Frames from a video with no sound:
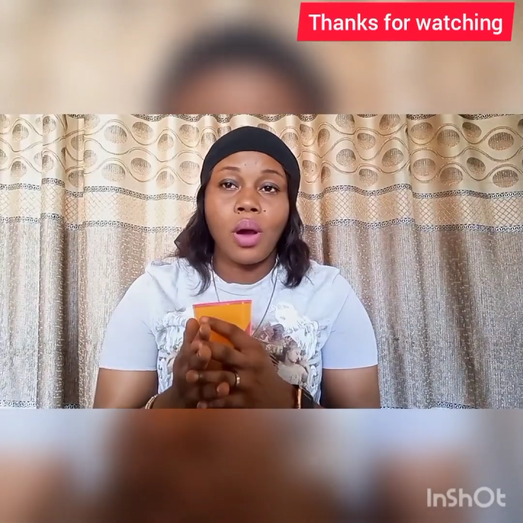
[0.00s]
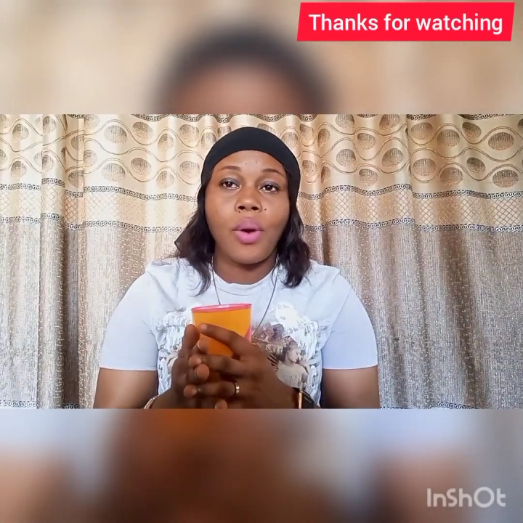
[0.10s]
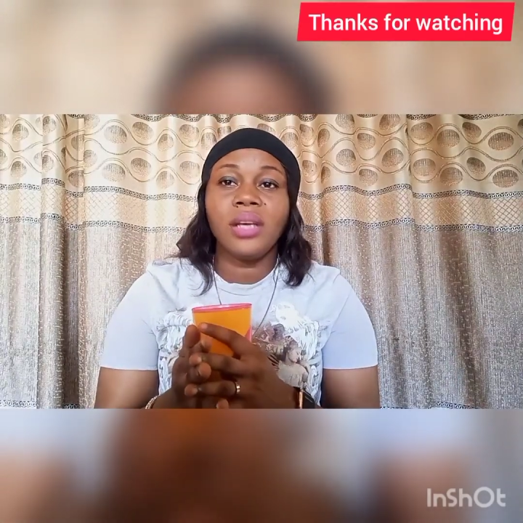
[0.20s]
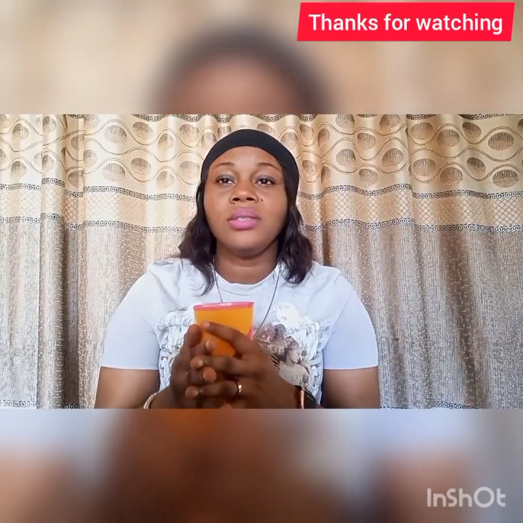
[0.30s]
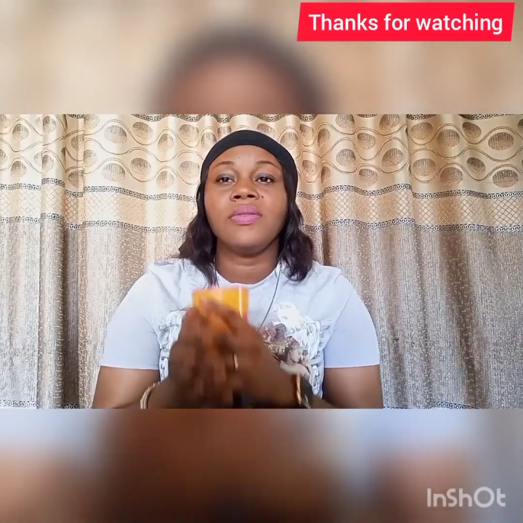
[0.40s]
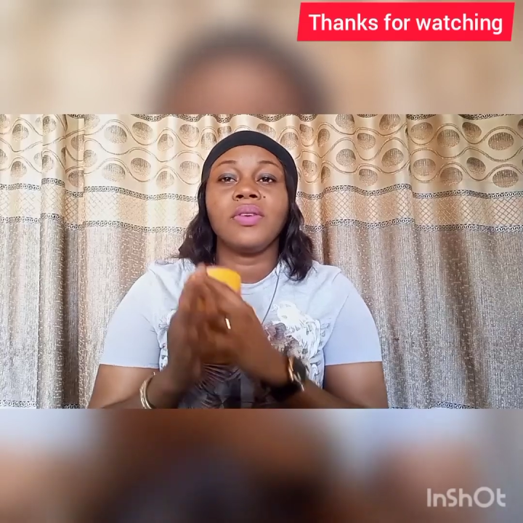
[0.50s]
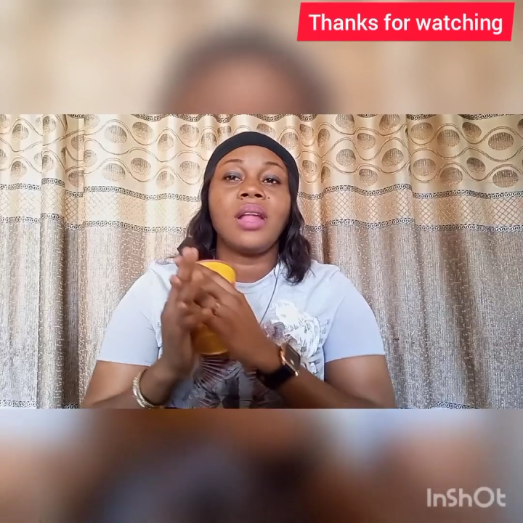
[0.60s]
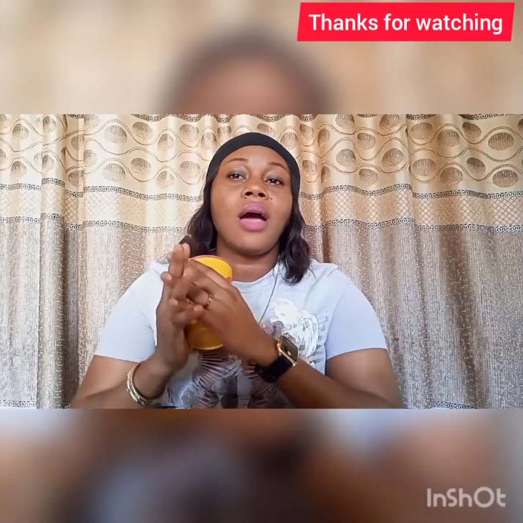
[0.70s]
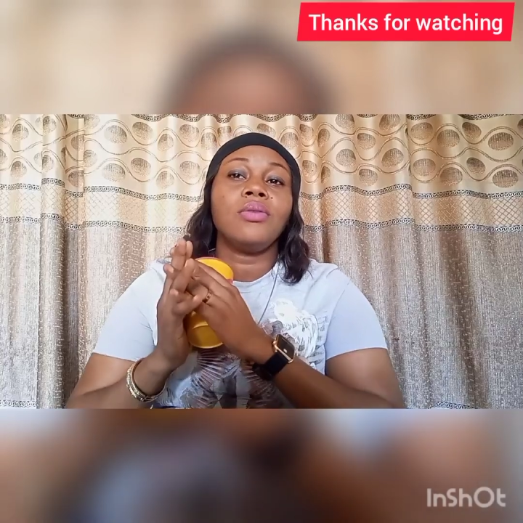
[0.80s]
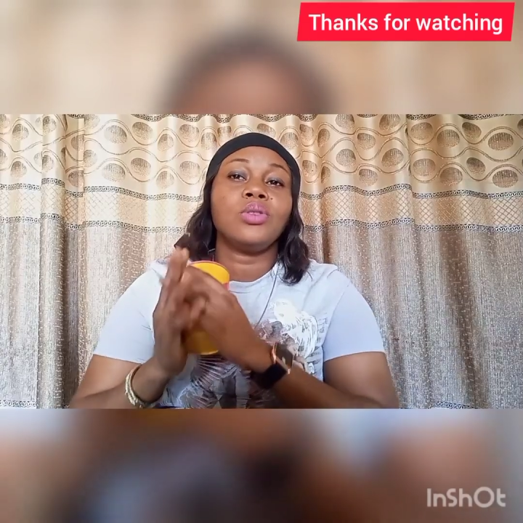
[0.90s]
All right, for
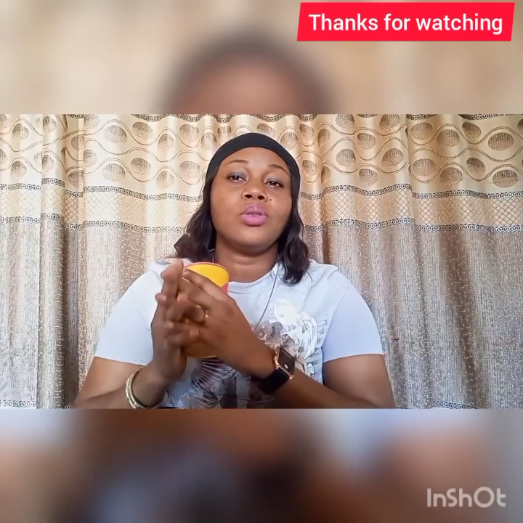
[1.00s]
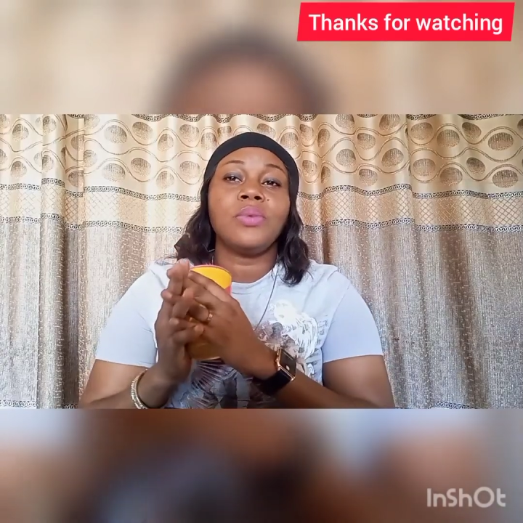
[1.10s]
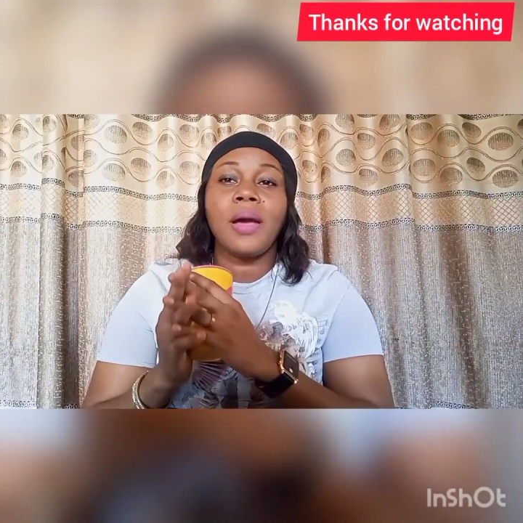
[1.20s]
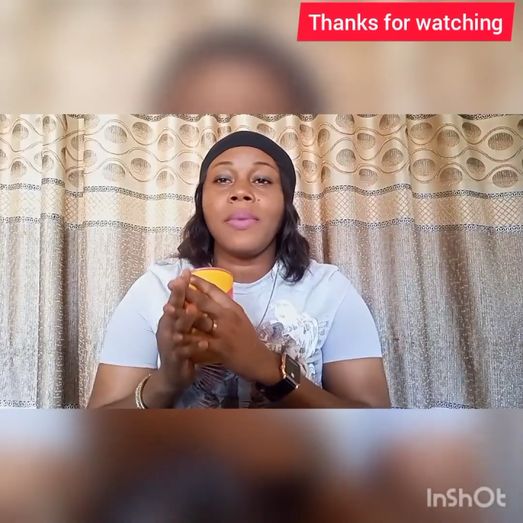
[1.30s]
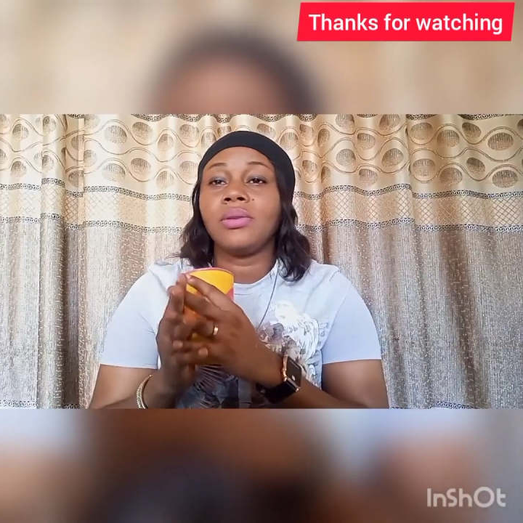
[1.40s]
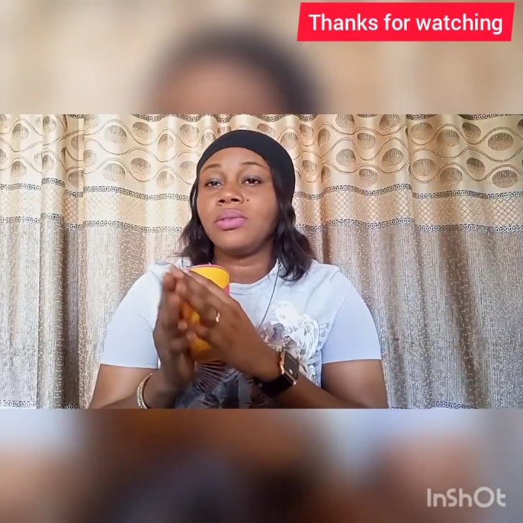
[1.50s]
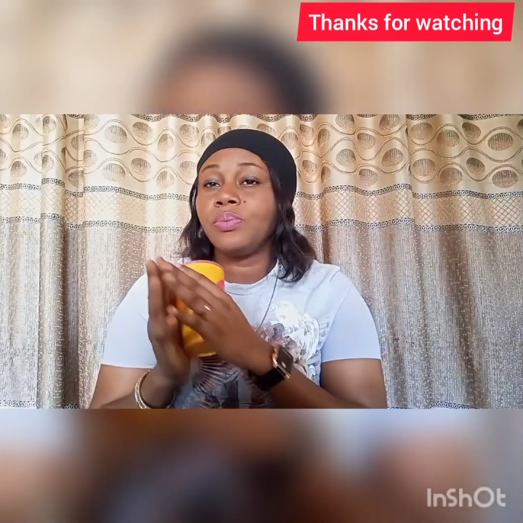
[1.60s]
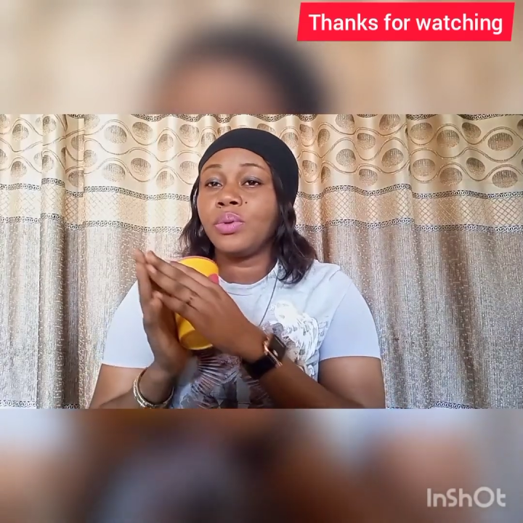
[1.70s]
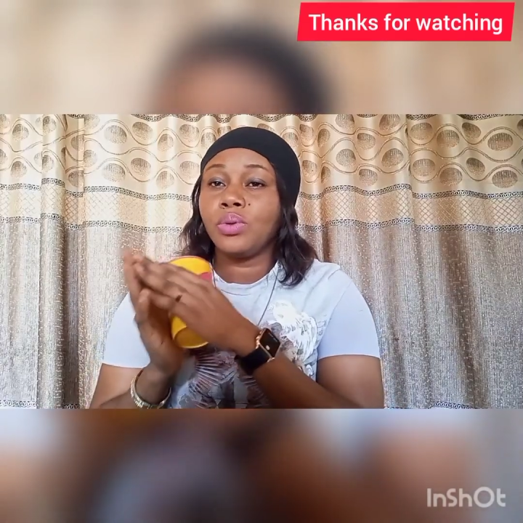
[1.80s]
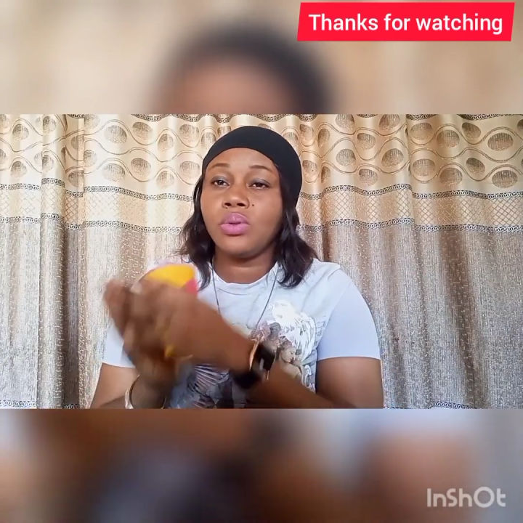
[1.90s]
now it should be about
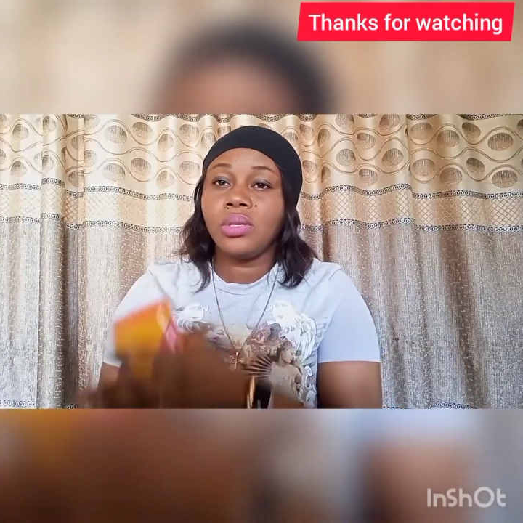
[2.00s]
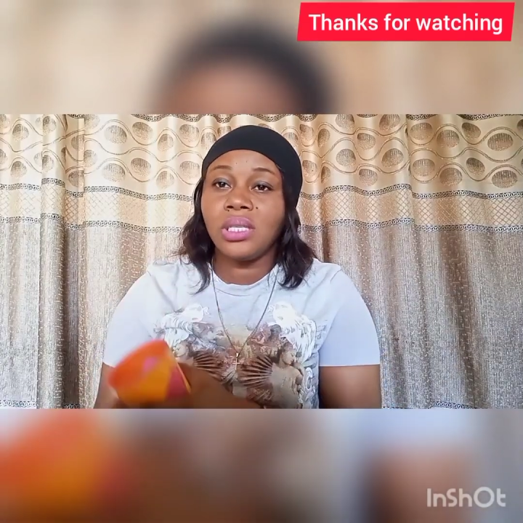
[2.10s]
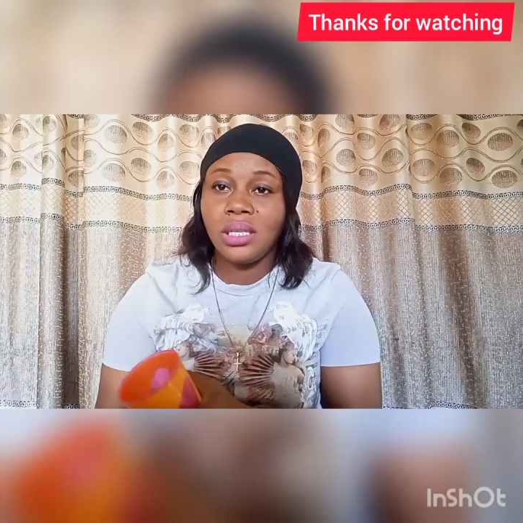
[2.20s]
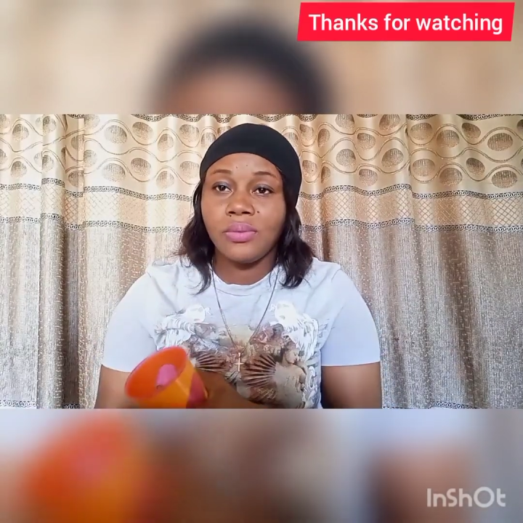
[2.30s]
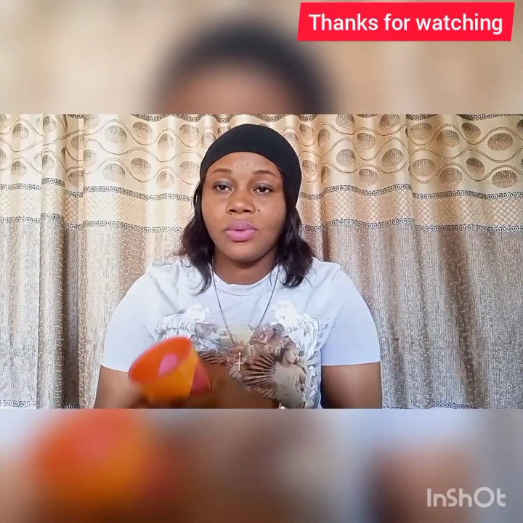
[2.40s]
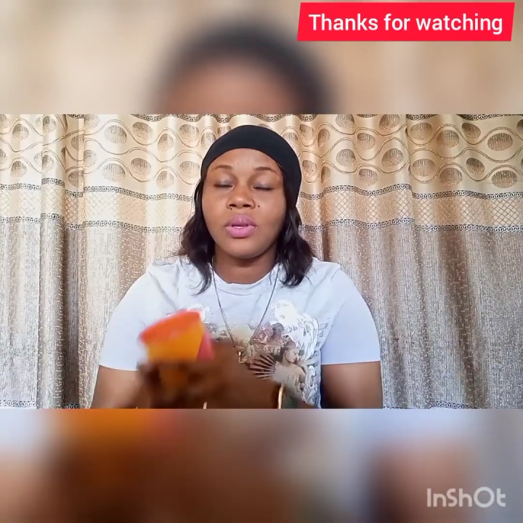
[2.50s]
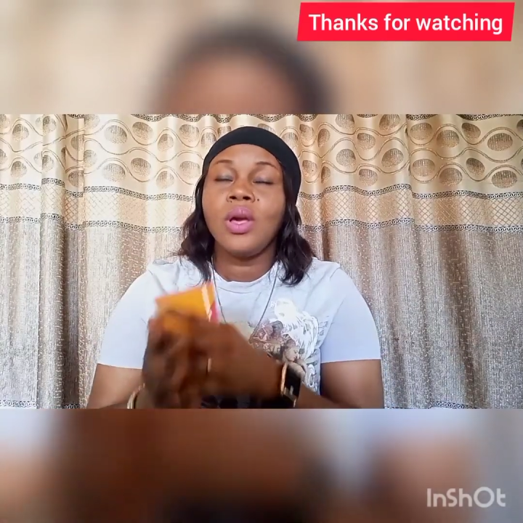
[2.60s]
spiritual tips.